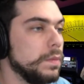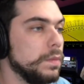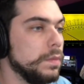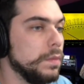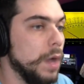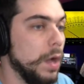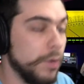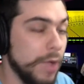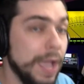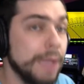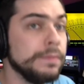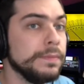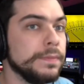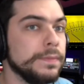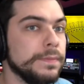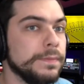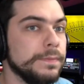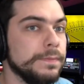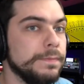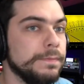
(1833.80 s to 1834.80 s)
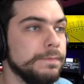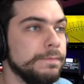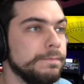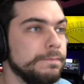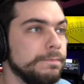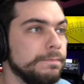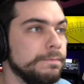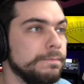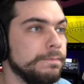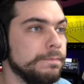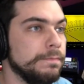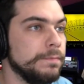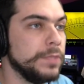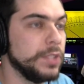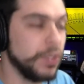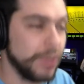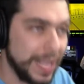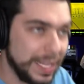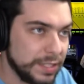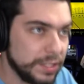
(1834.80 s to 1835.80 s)
Okay.
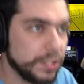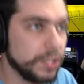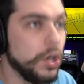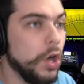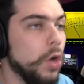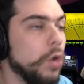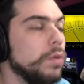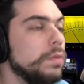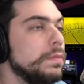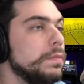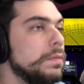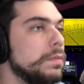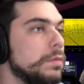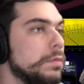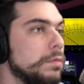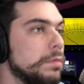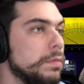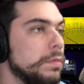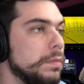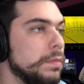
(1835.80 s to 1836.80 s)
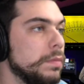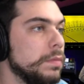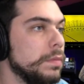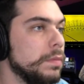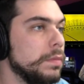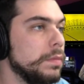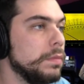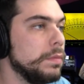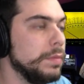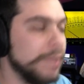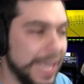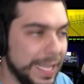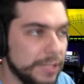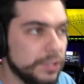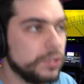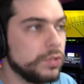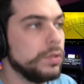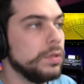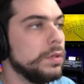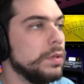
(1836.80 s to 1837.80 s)
So that's the goal.
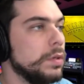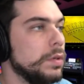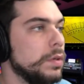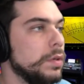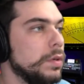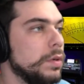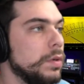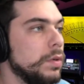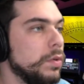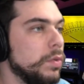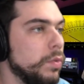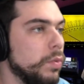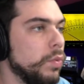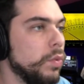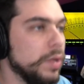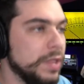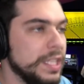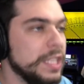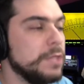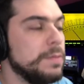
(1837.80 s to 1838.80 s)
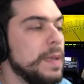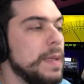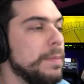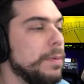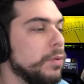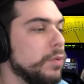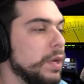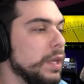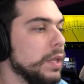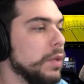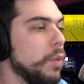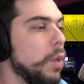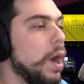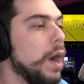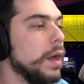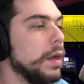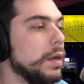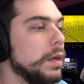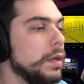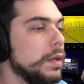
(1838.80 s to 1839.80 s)
That's what these people really
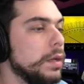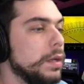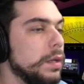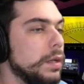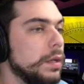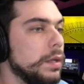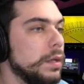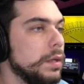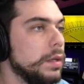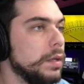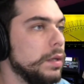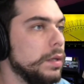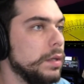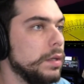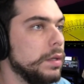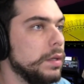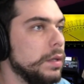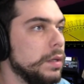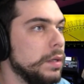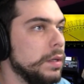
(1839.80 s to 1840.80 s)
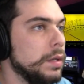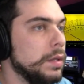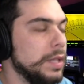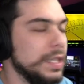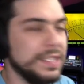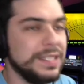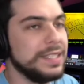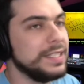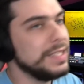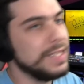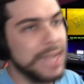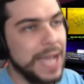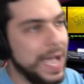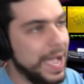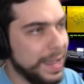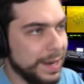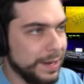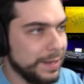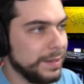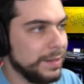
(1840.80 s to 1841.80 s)
want. This is
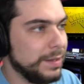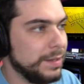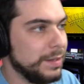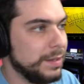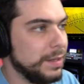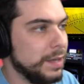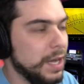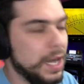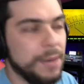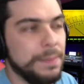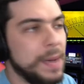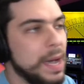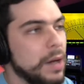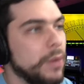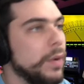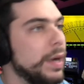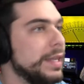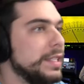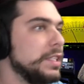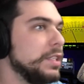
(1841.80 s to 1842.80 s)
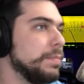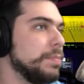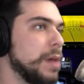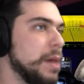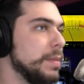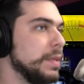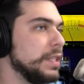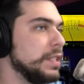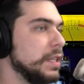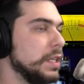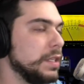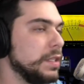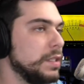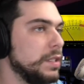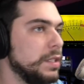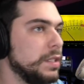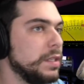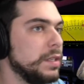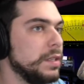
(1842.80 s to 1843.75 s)
not about white supremacists.